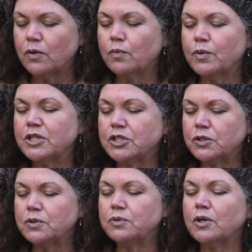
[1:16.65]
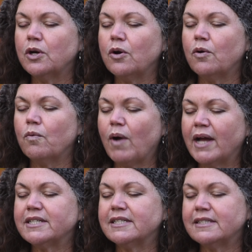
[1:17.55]
We do
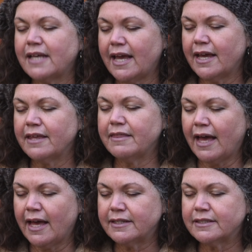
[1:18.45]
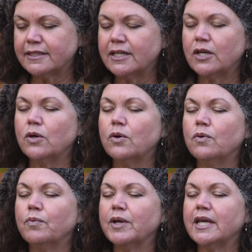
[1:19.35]
want to say that
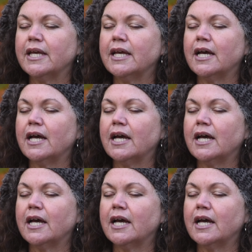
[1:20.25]
we